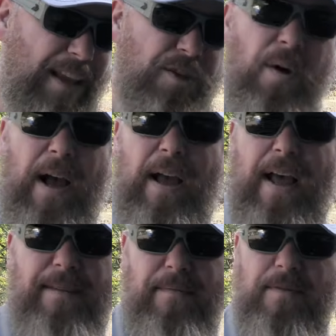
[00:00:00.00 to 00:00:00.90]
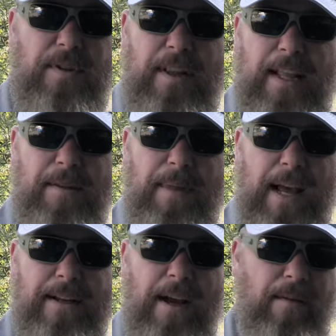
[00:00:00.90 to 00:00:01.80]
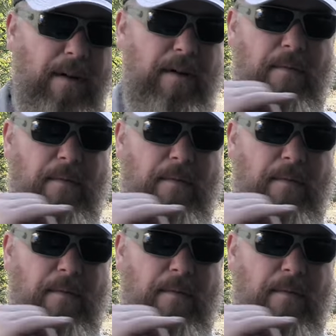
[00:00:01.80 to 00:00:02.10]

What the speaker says: So I didn't like the blacked out,